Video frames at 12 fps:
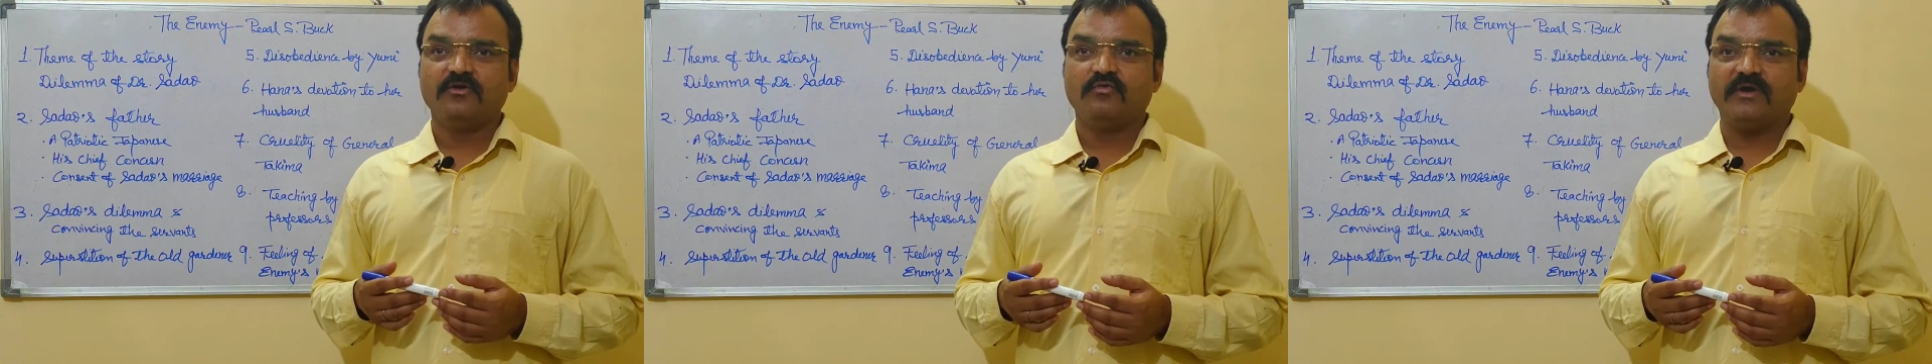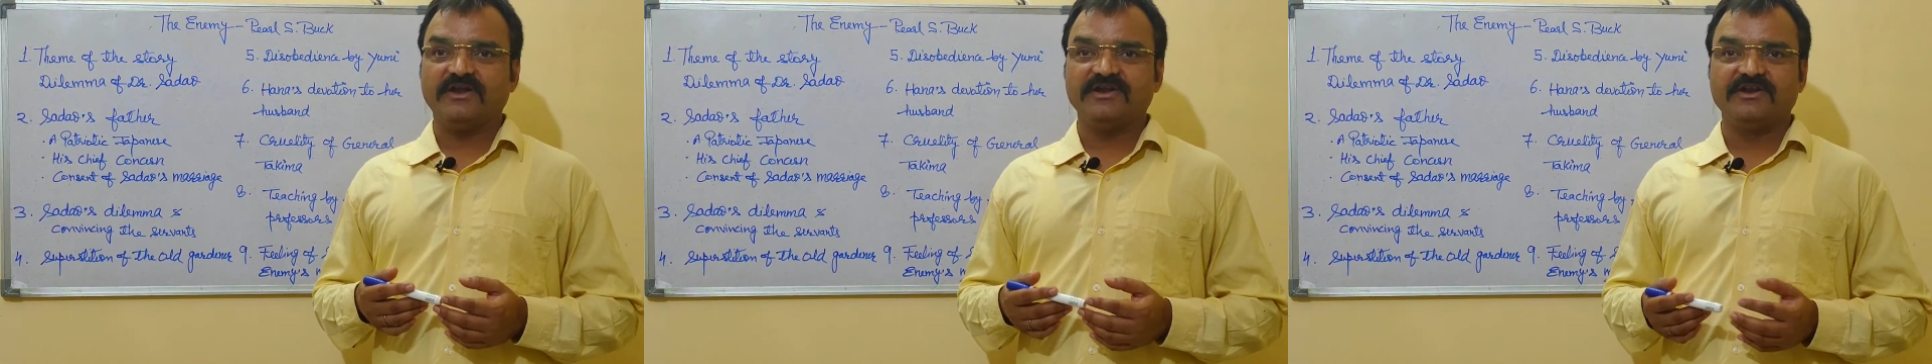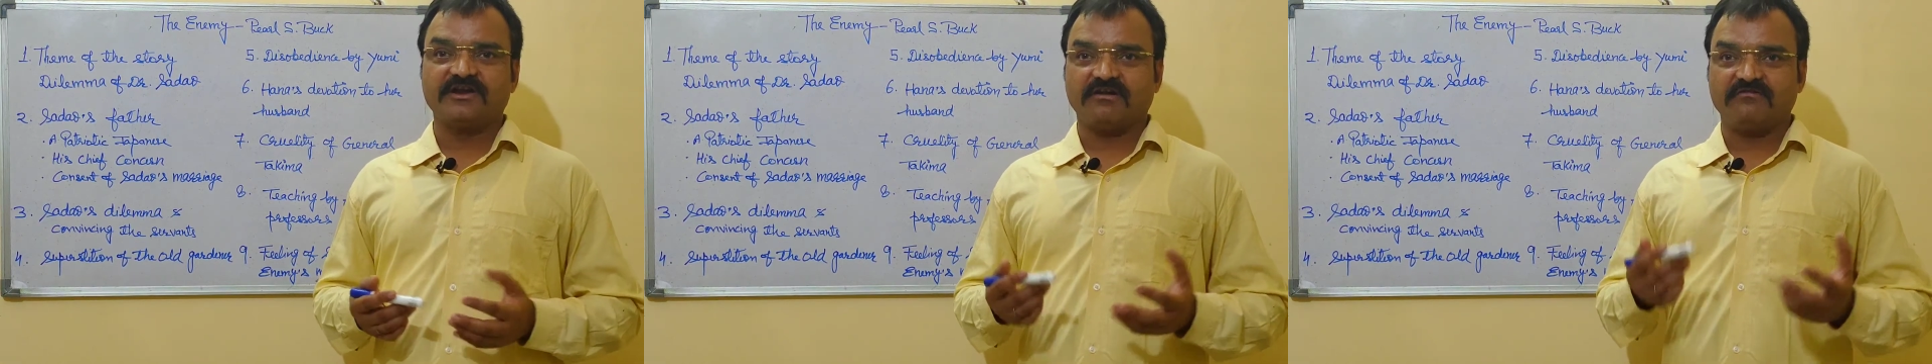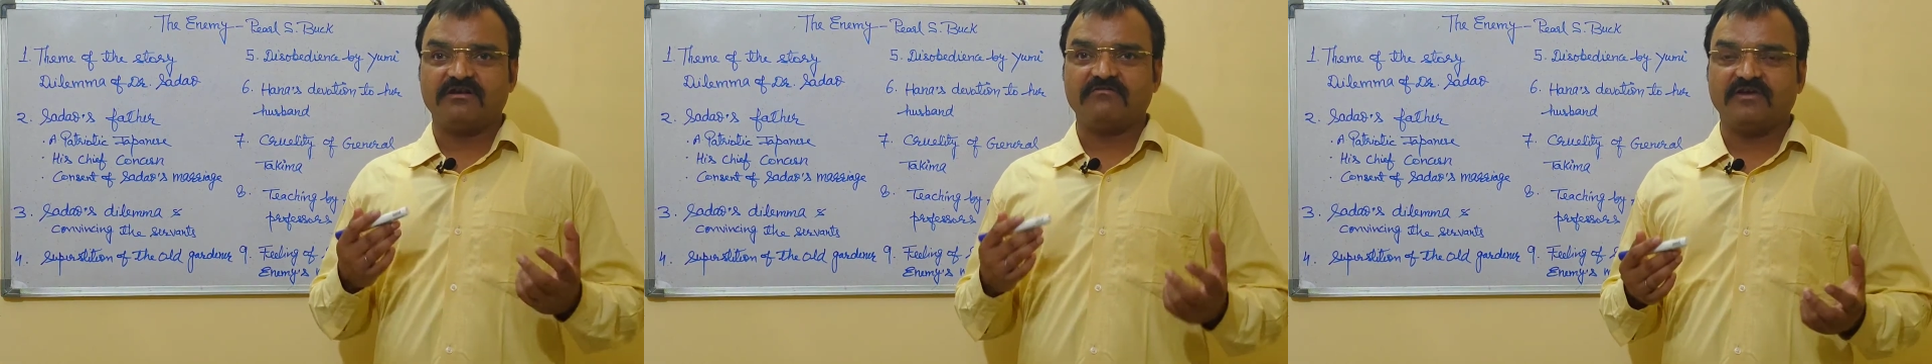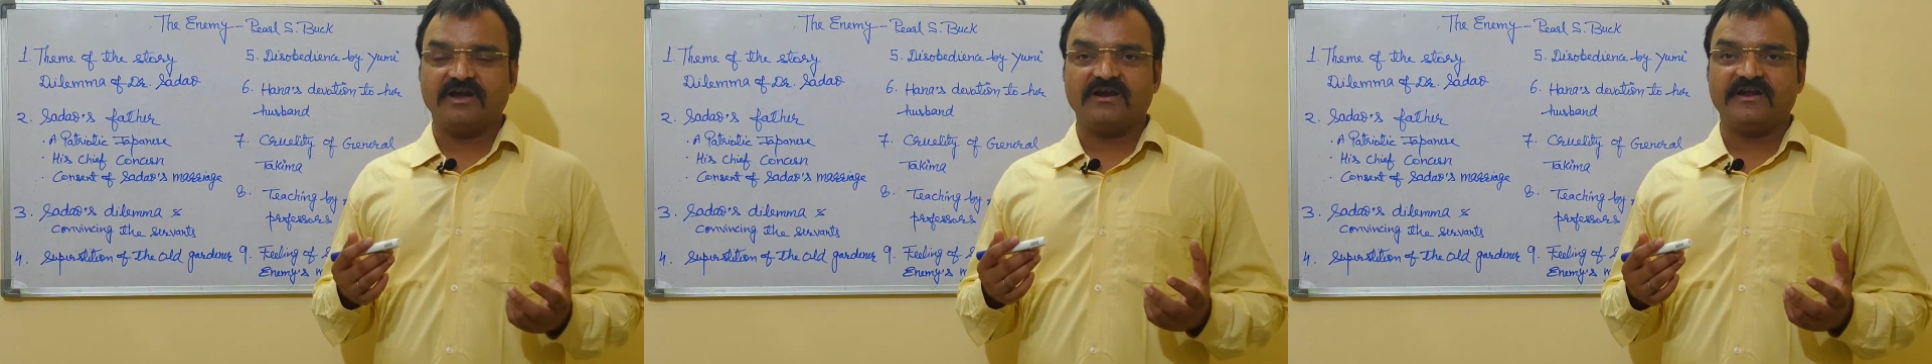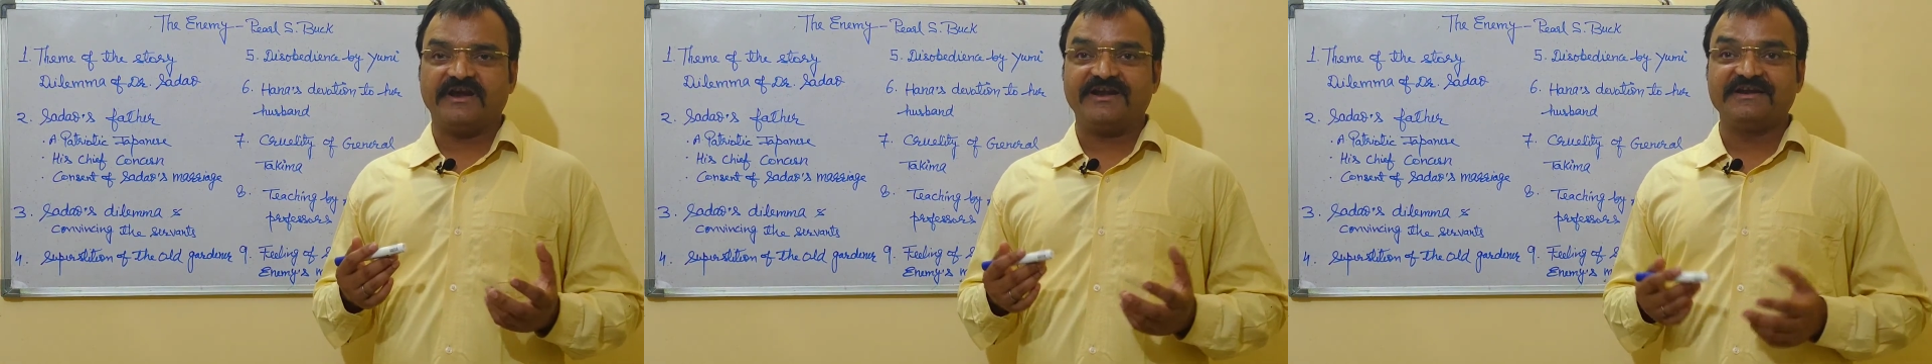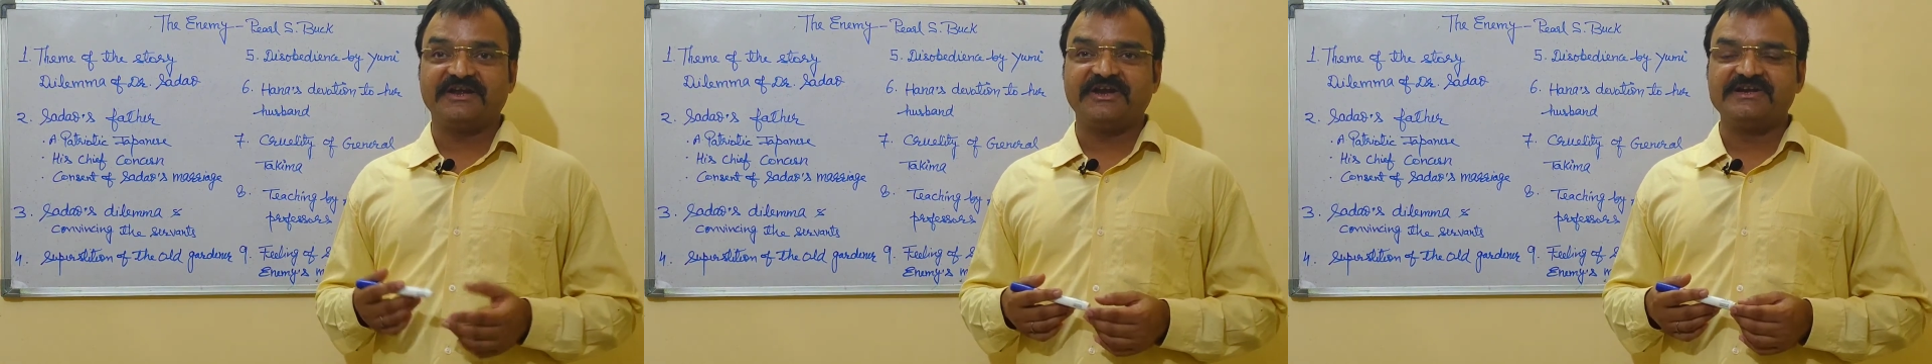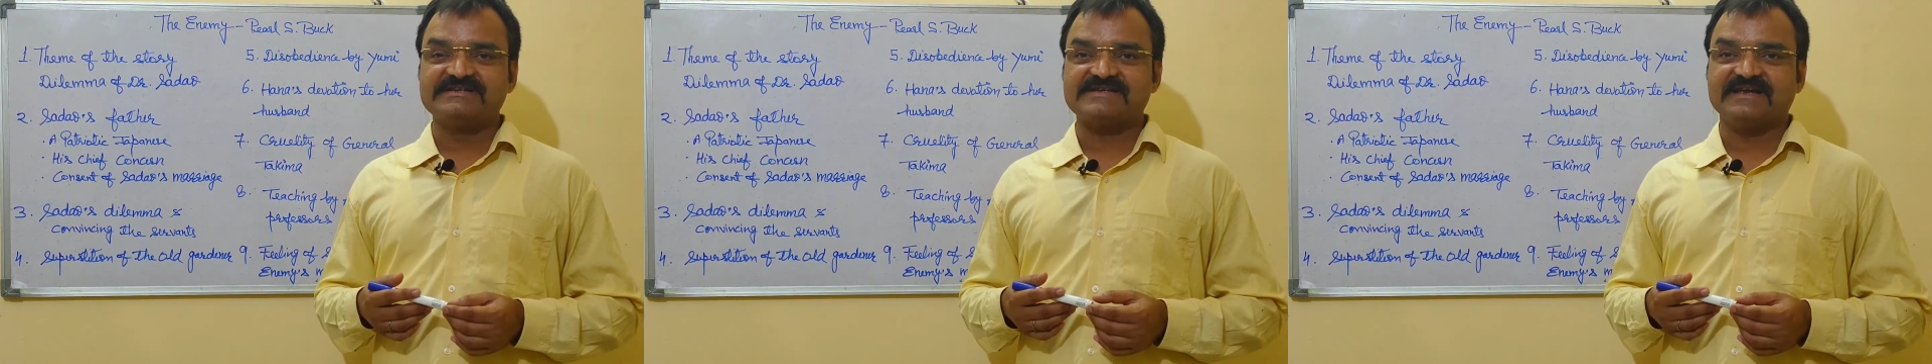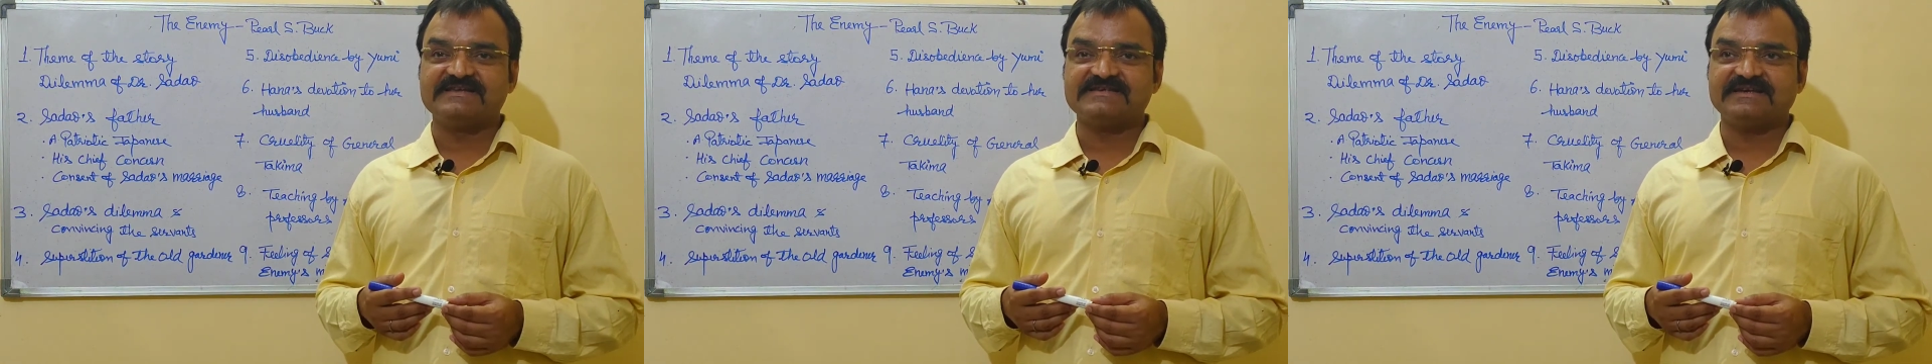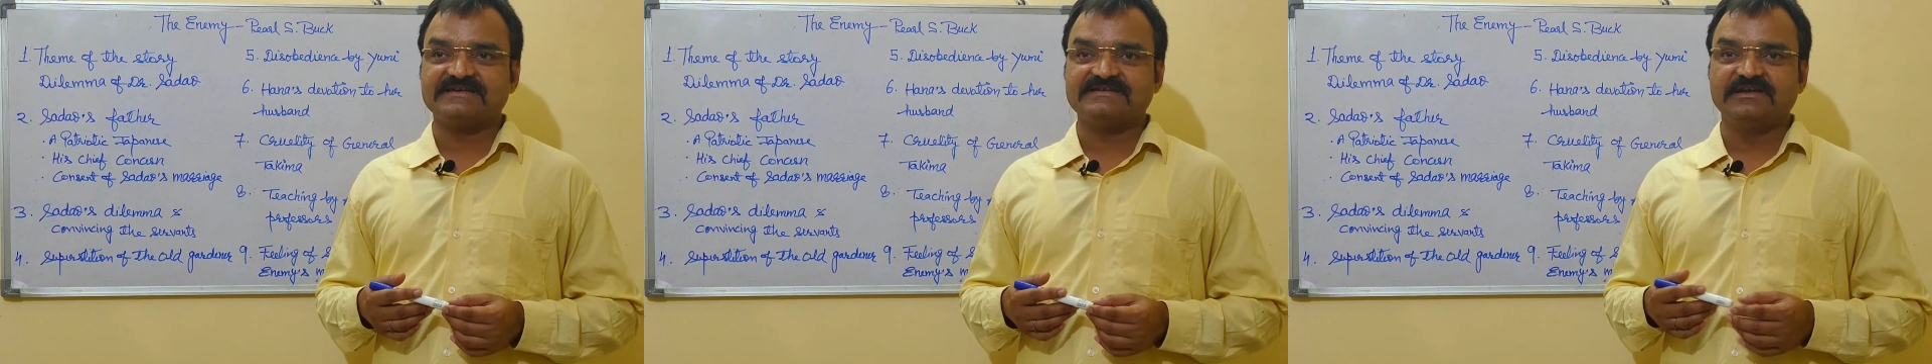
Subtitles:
when he recovered well and gained senses,